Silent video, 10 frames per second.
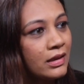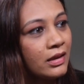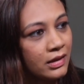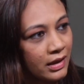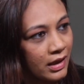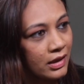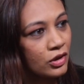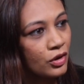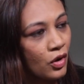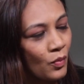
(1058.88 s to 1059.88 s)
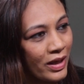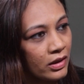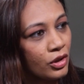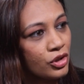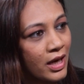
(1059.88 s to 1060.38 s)
the indicator
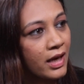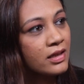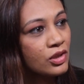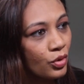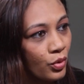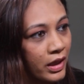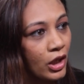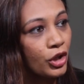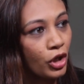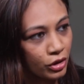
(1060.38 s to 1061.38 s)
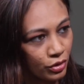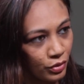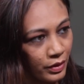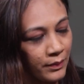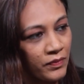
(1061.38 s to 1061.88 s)
whether your child is growing or not growing.